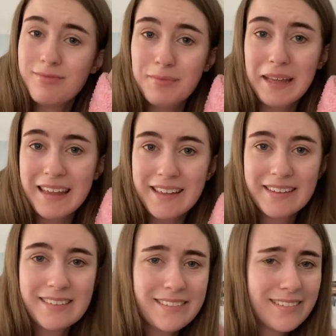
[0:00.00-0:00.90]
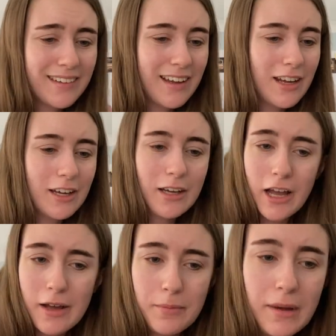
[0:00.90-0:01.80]
Me.
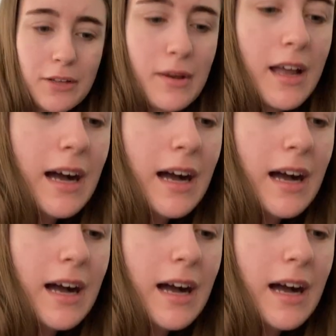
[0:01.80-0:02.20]
Um, but anyway,